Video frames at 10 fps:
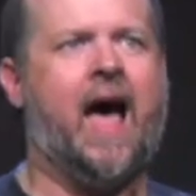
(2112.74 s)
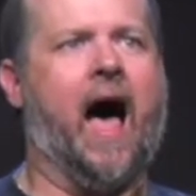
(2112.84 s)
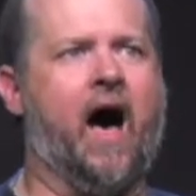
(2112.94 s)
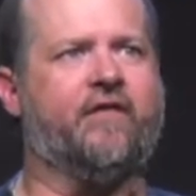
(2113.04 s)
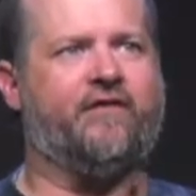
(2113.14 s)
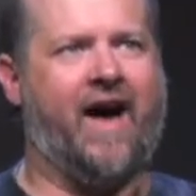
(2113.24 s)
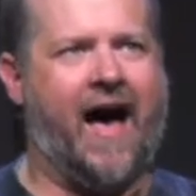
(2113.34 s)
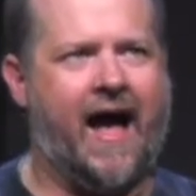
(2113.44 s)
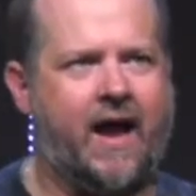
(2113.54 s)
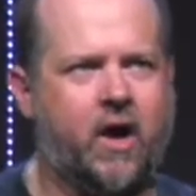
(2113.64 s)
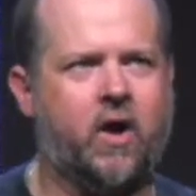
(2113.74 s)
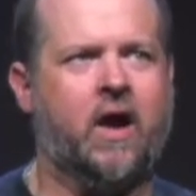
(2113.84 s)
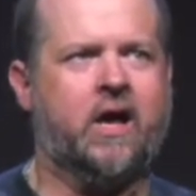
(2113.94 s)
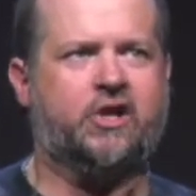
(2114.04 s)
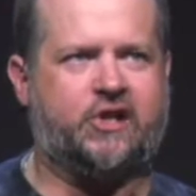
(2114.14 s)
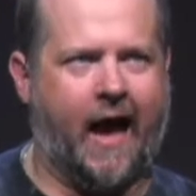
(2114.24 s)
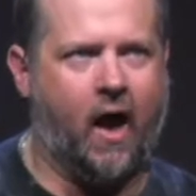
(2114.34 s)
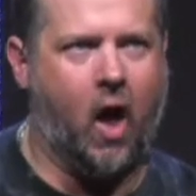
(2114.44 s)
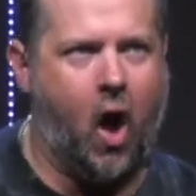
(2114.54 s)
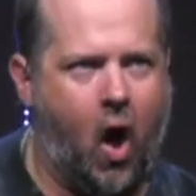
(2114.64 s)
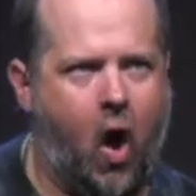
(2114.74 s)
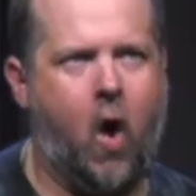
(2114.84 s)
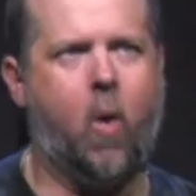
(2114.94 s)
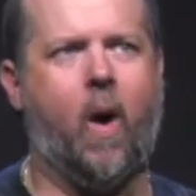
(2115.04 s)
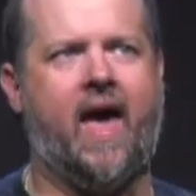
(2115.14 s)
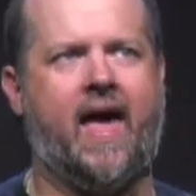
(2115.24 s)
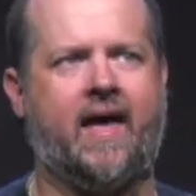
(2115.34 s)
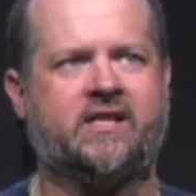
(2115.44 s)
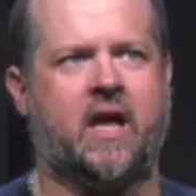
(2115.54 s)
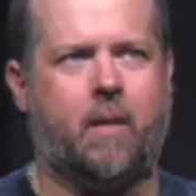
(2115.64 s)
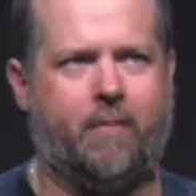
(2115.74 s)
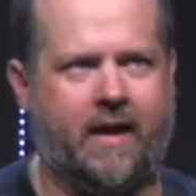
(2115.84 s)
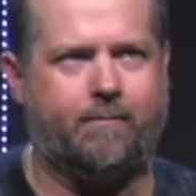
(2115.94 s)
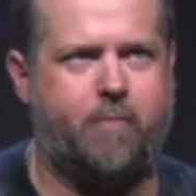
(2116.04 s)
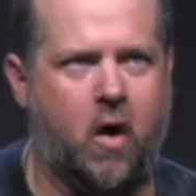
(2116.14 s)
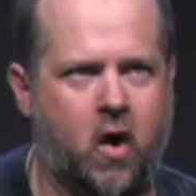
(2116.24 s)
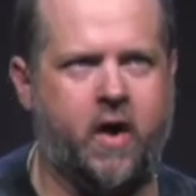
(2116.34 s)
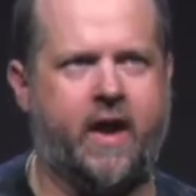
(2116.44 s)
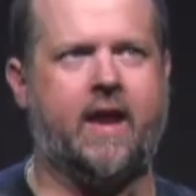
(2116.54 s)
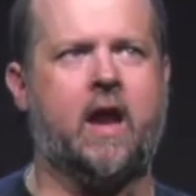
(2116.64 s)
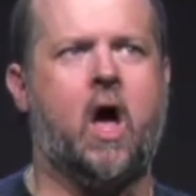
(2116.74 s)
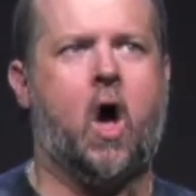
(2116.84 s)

A fire shall always be burning